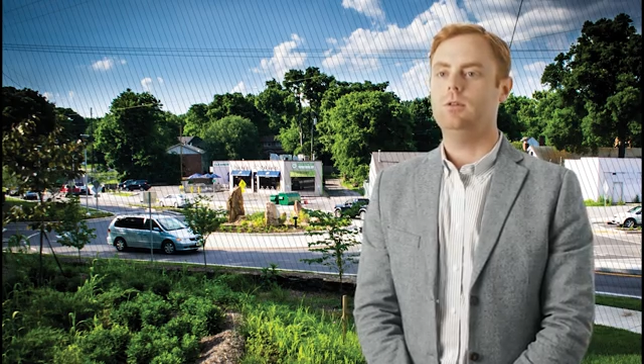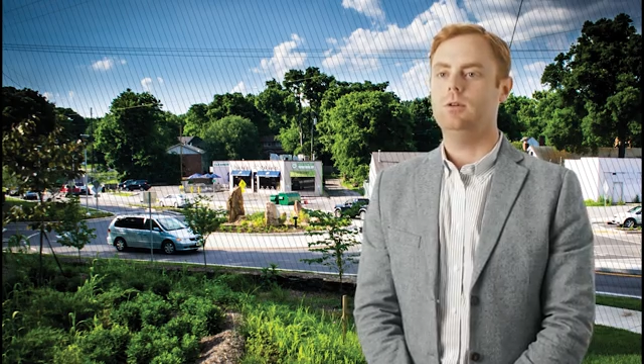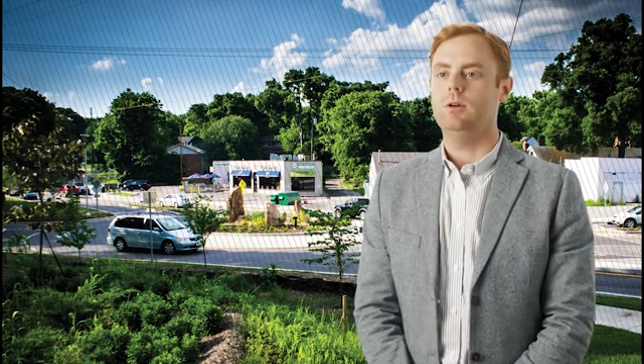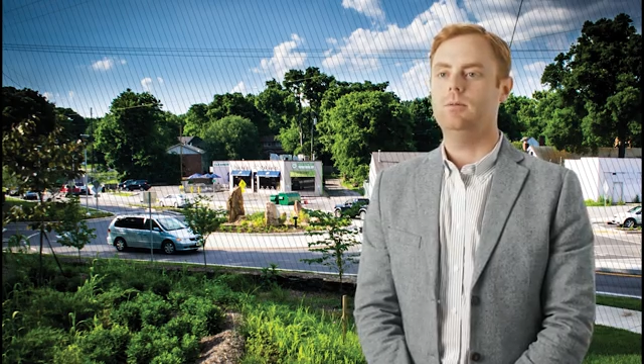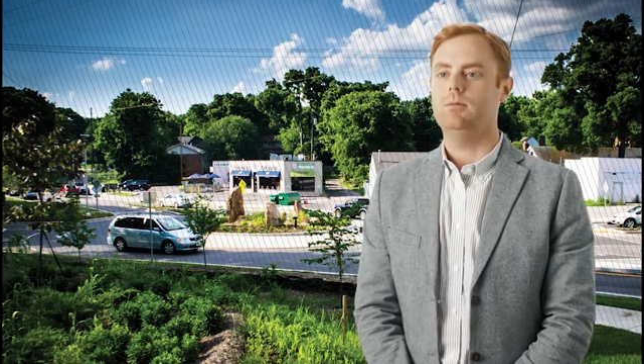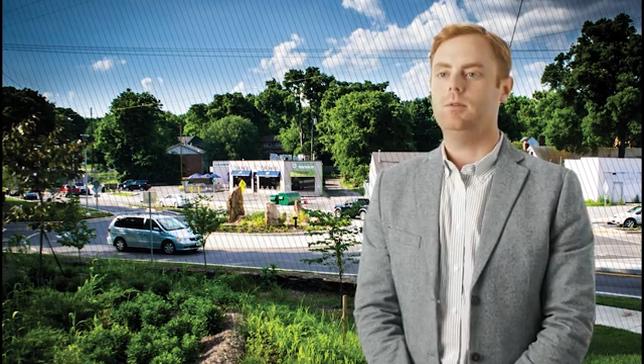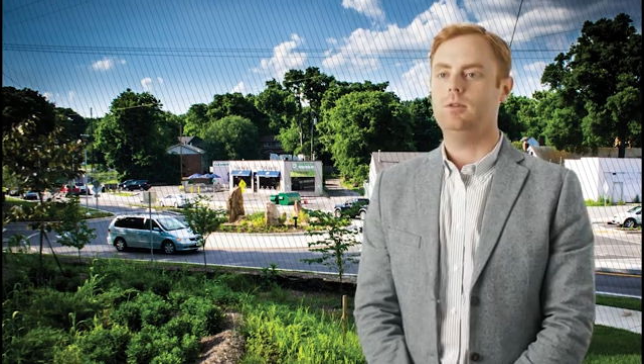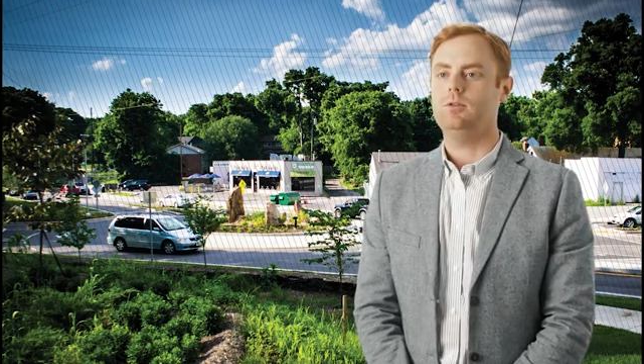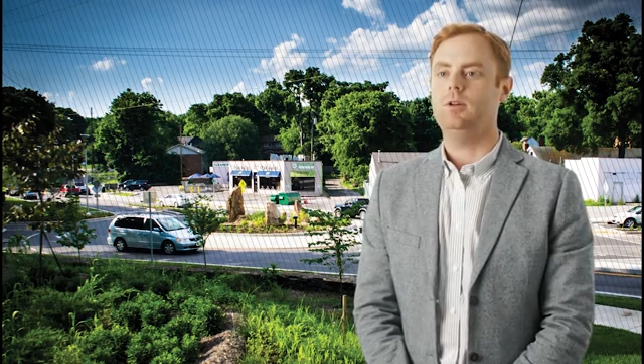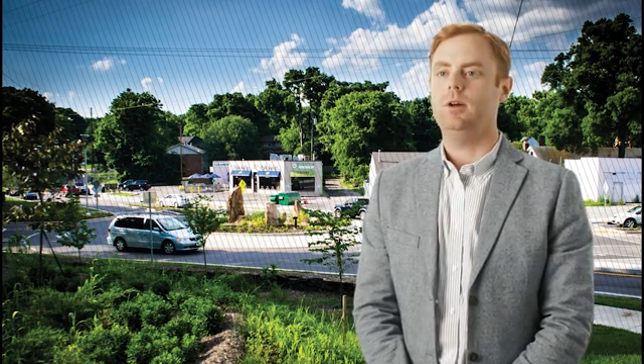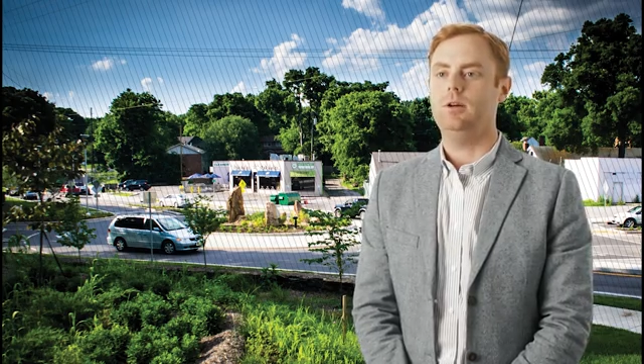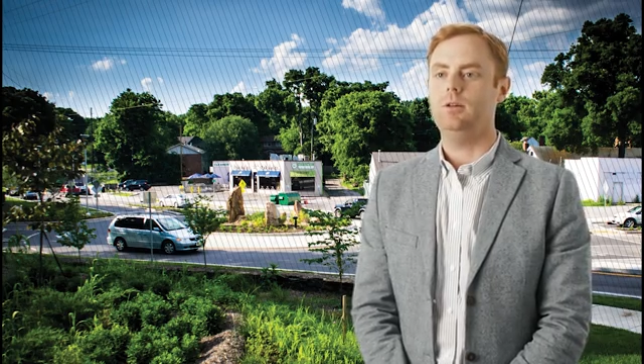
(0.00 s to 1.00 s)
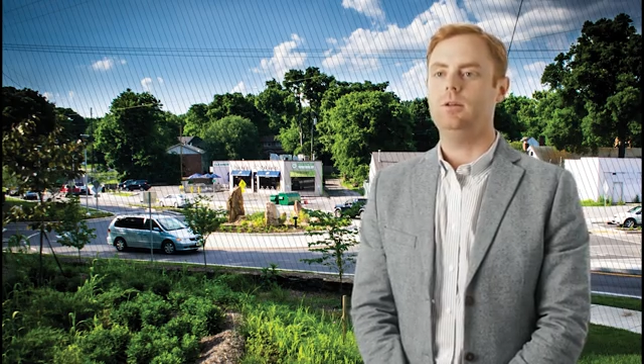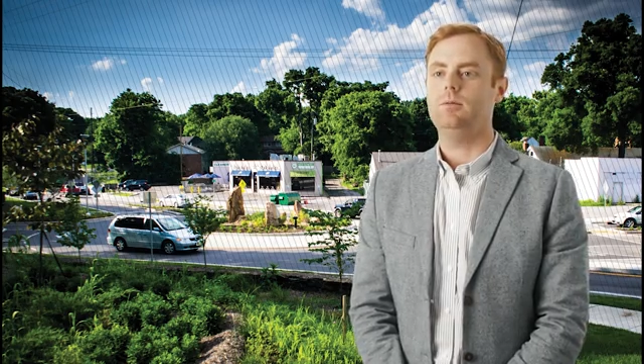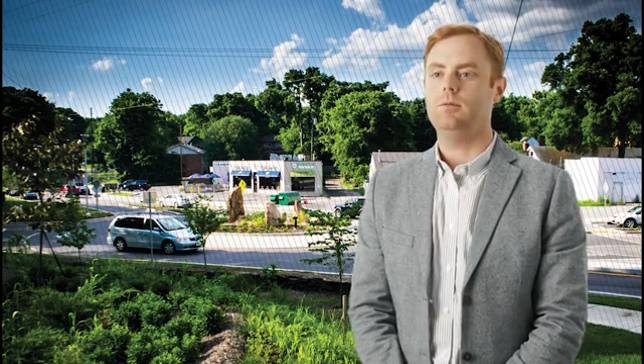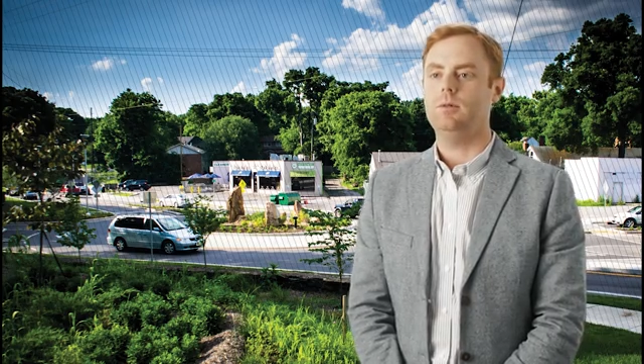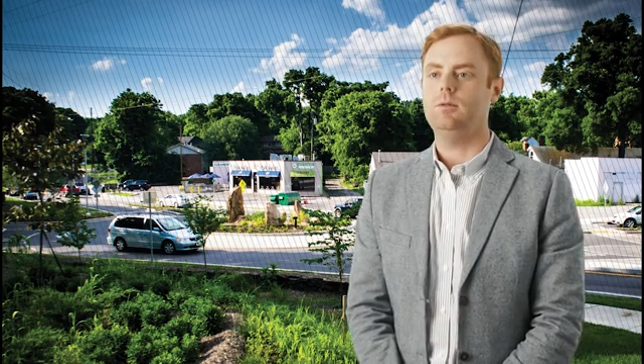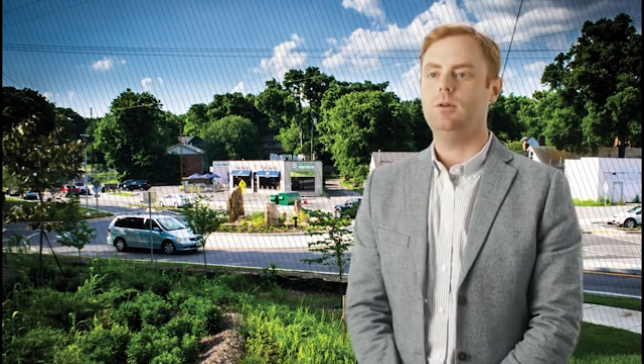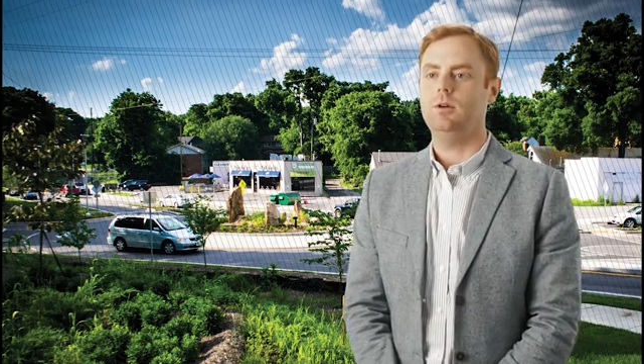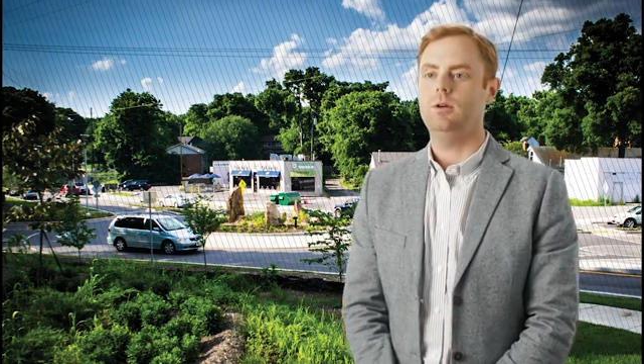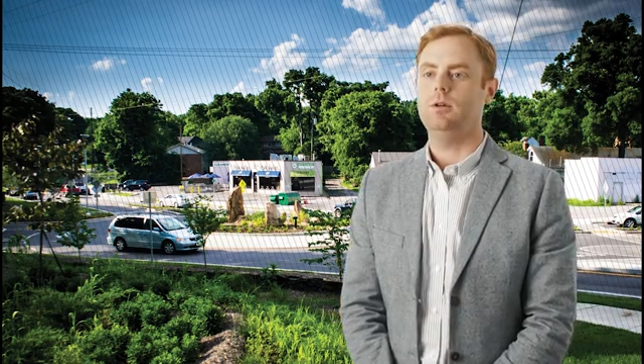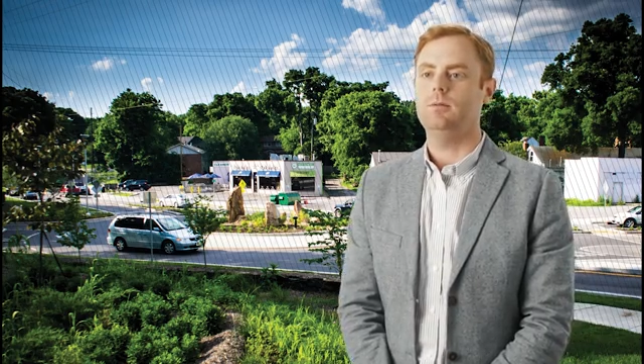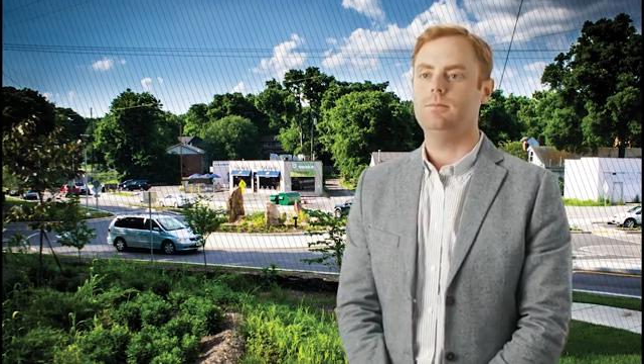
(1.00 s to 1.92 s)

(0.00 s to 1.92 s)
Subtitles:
the functionality of the area.